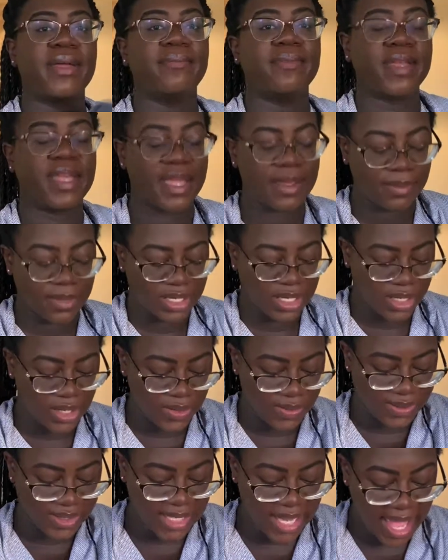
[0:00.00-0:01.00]
be able to
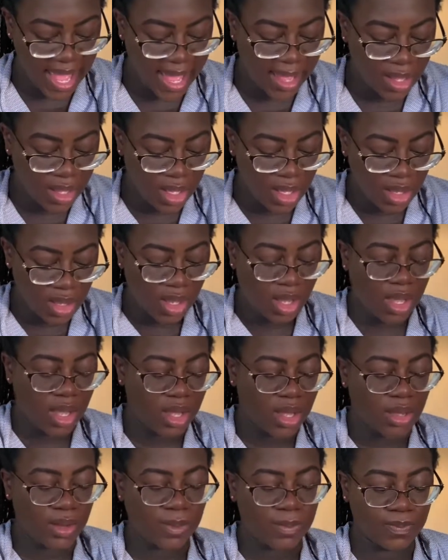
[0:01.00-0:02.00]
use that
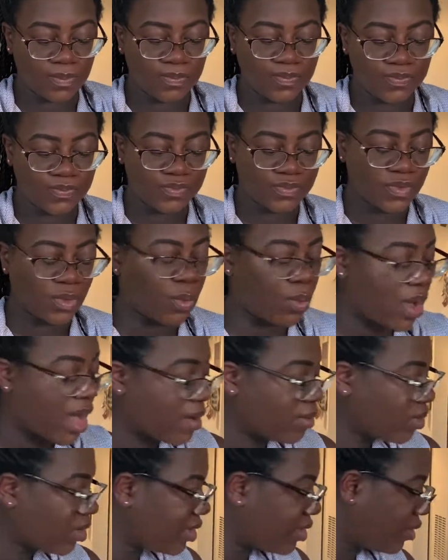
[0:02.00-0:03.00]
while
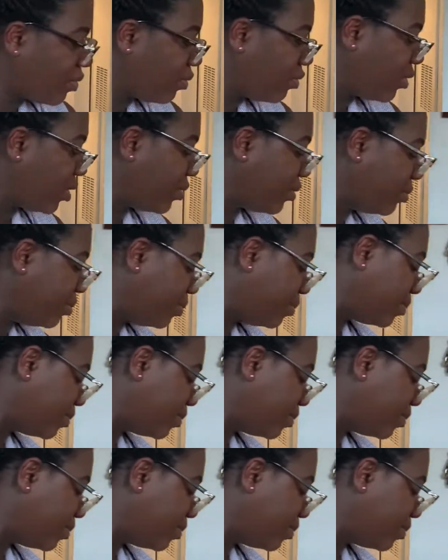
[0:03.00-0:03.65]
we're in the room.